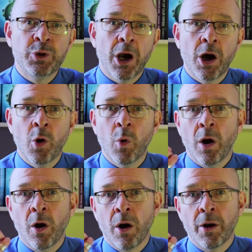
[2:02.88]
go
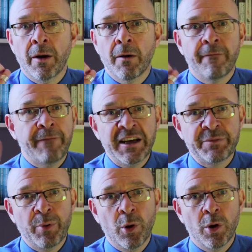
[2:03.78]
on
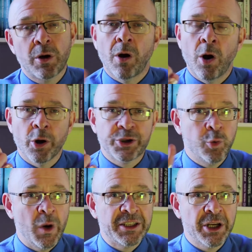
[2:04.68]
Facebook or
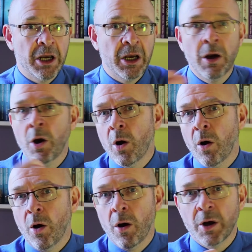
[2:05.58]
Twitter
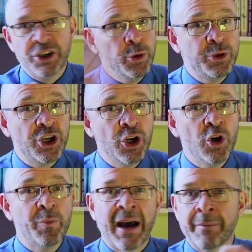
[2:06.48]
or
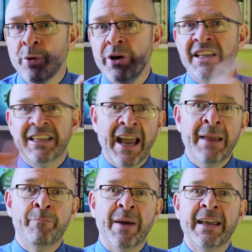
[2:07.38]
YouTube and put in
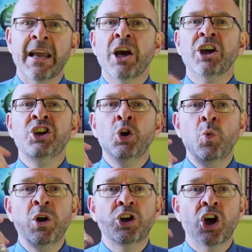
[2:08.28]
Game B, you
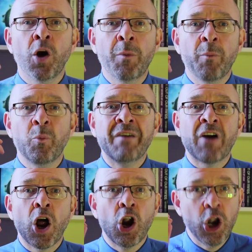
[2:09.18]
will come up
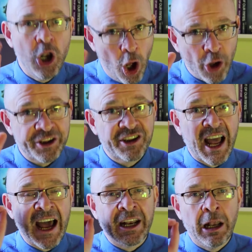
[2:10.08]
with lots
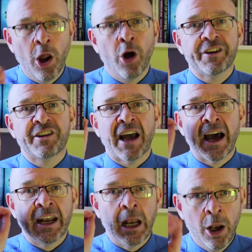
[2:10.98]
and lots
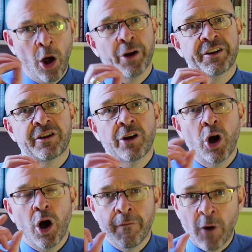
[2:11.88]
and lots
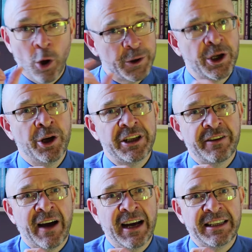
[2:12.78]
of
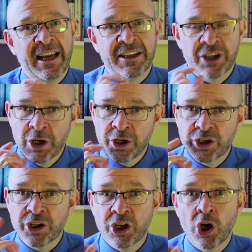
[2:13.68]
alternative ideas
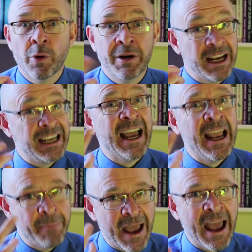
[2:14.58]
to the current
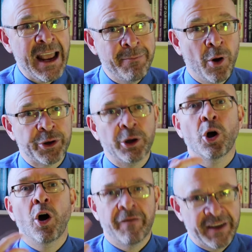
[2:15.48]
Game A
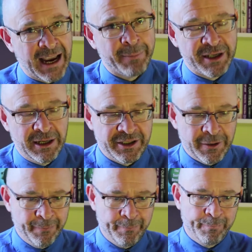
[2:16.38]
model of
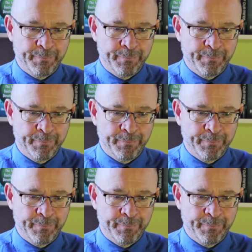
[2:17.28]
capitalism.